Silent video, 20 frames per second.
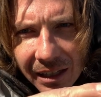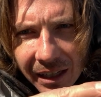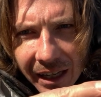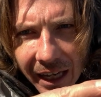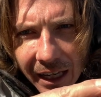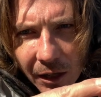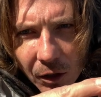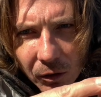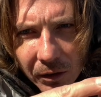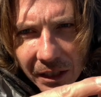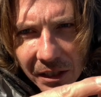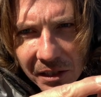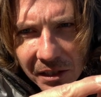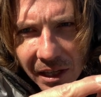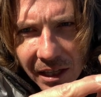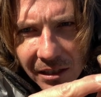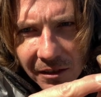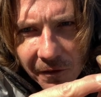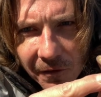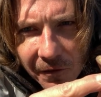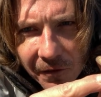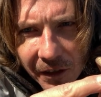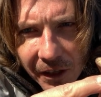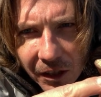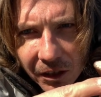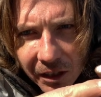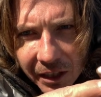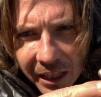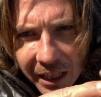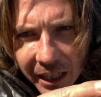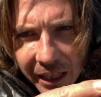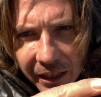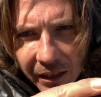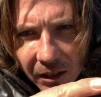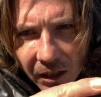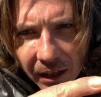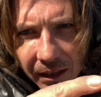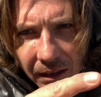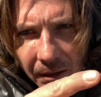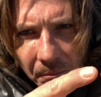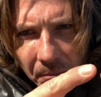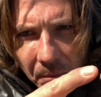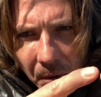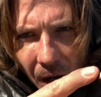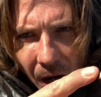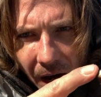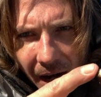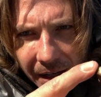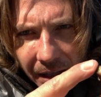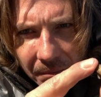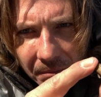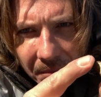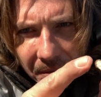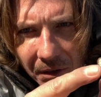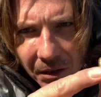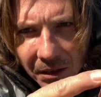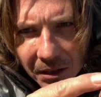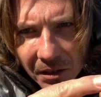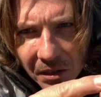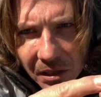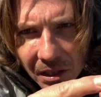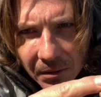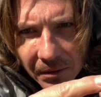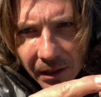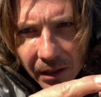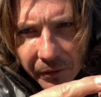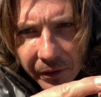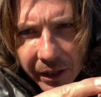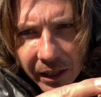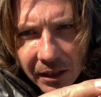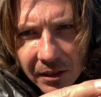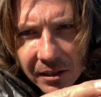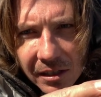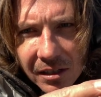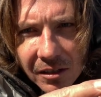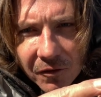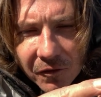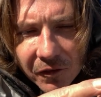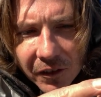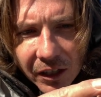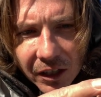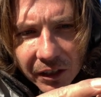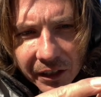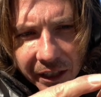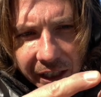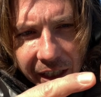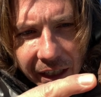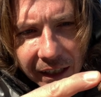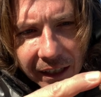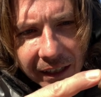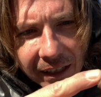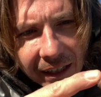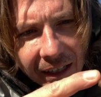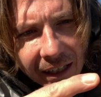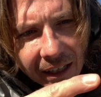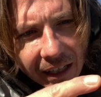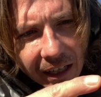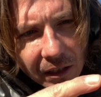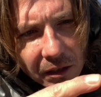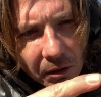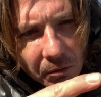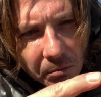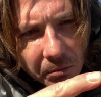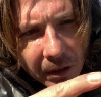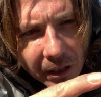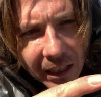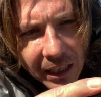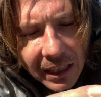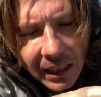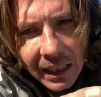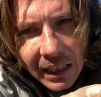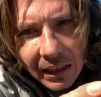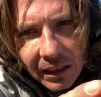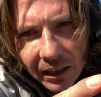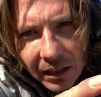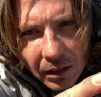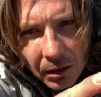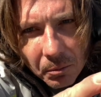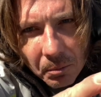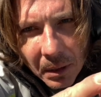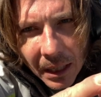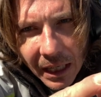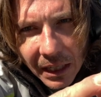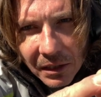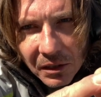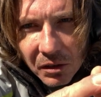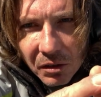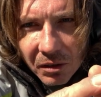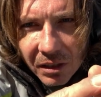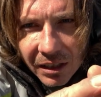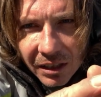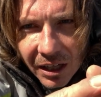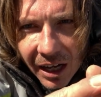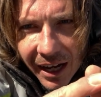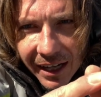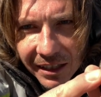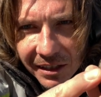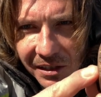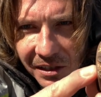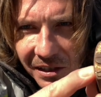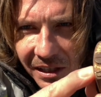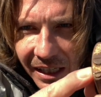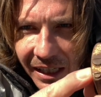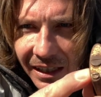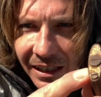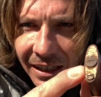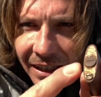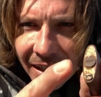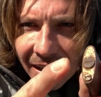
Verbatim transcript: It only says fill here on the bottom. You can see right up here, it says fill here. It's a really neat little piece, you can kind of see.